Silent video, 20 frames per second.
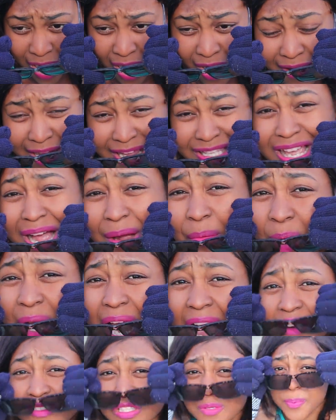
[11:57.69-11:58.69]
Alright, so I'm
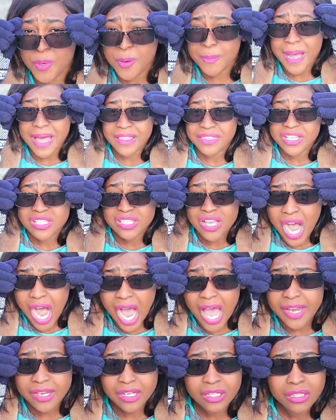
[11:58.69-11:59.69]
gonna have to put back this
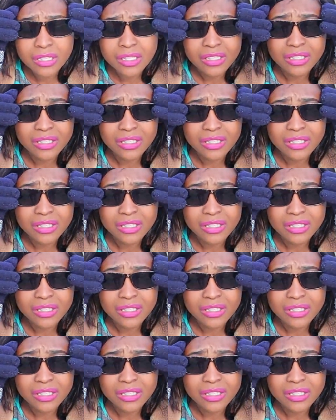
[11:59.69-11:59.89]
on.